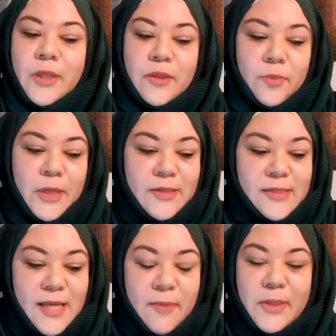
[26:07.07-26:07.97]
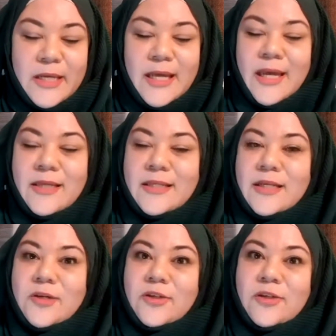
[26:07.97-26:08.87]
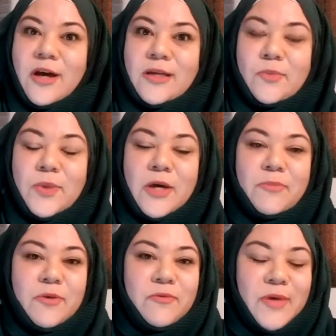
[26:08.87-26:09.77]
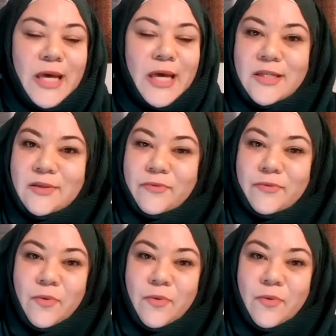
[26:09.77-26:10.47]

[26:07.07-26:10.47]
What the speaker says: whether we are supplicating or not, we are providing.